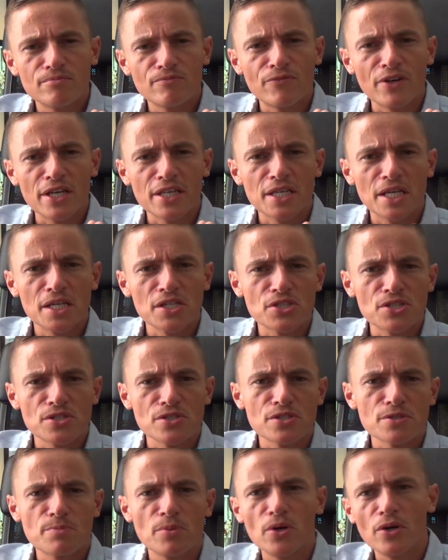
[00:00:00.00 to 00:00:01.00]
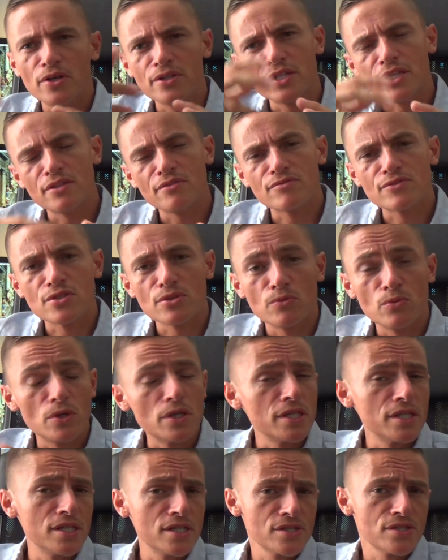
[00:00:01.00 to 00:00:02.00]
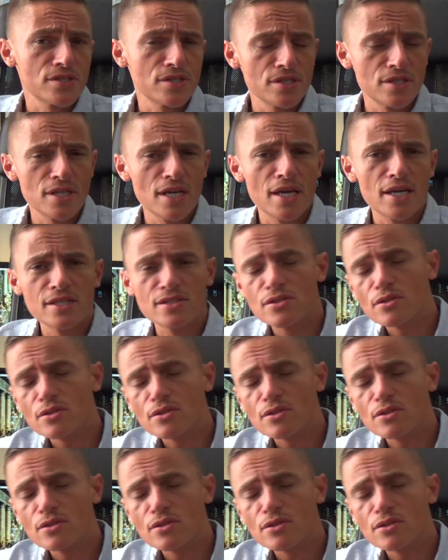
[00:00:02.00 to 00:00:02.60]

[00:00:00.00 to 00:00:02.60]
vacation spot, and then to what it is today.